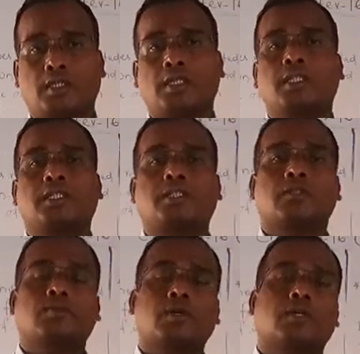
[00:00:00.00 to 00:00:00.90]
irrigation,
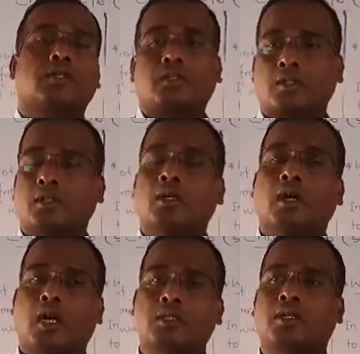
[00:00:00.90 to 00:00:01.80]
for
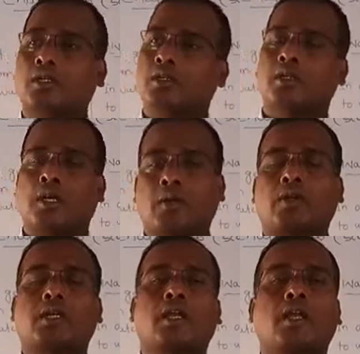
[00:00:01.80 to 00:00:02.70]
other
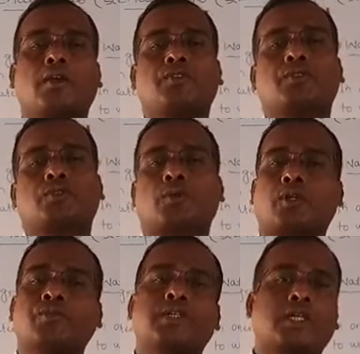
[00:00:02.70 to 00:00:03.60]
our daily life use, or
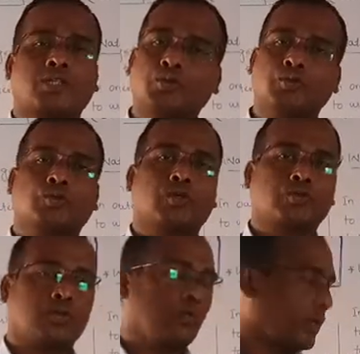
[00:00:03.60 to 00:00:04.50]
we can use
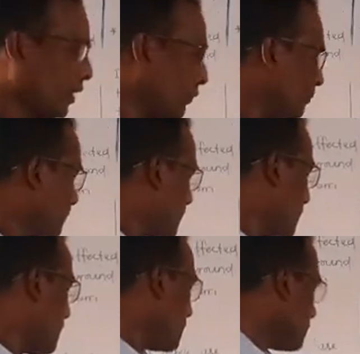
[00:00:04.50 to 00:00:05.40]
also. Okay.
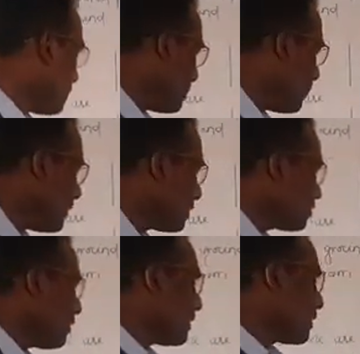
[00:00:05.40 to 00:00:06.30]
Next, repairing
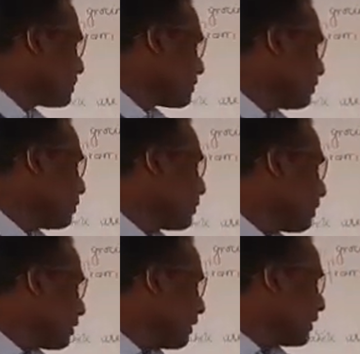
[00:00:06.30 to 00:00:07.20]
the
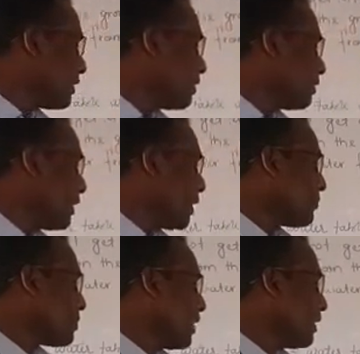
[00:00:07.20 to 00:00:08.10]
leaking
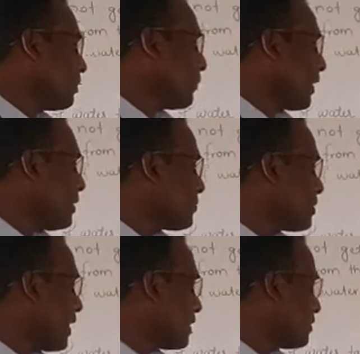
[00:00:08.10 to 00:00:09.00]
taps and pipes
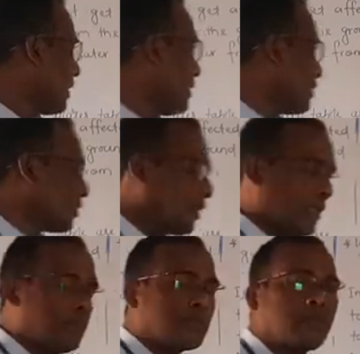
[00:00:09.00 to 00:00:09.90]
at the area.
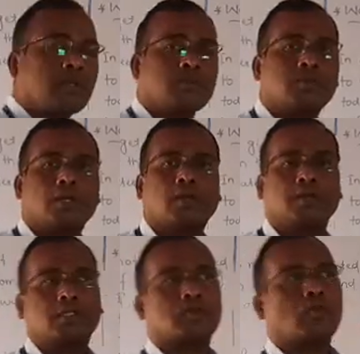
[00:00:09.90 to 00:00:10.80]
If sometimes what
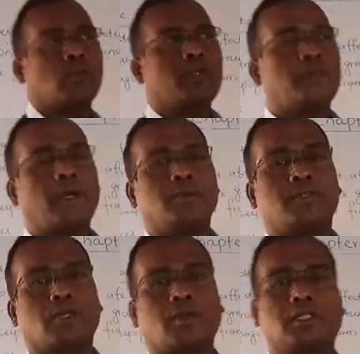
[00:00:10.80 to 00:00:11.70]
happens, so many pipes
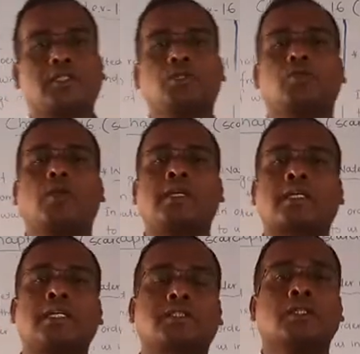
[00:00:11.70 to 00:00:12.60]
are what due to
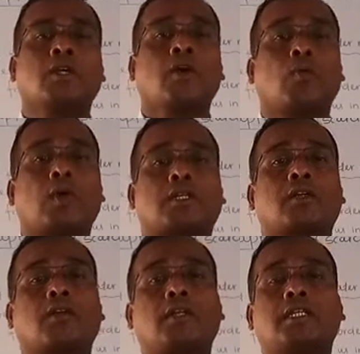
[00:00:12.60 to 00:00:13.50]
leakage, water
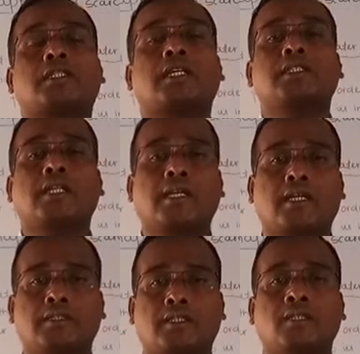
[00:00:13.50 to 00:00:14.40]
unnecessary is
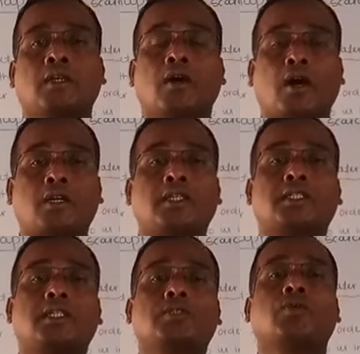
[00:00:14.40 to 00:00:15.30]
leakaging,
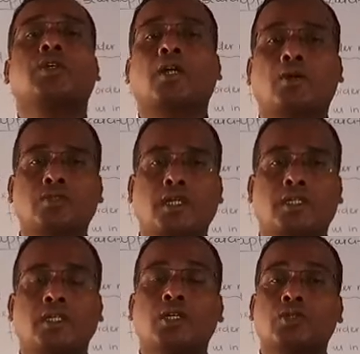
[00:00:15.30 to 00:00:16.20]
unnecessary is going
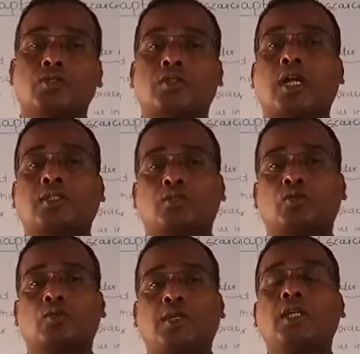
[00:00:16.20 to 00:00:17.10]
outside. So that
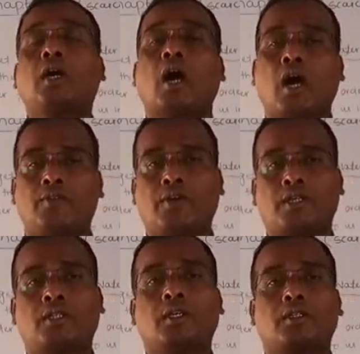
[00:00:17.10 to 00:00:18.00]
should be
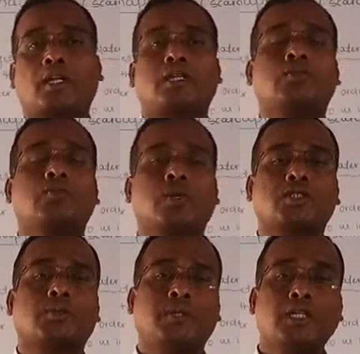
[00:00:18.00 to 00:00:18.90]
avoided. That
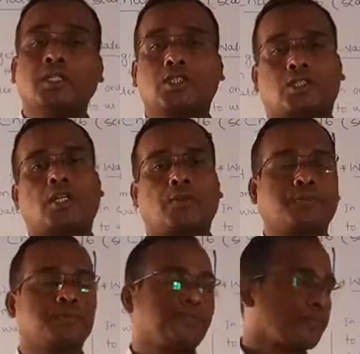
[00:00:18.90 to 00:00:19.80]
must be stopped.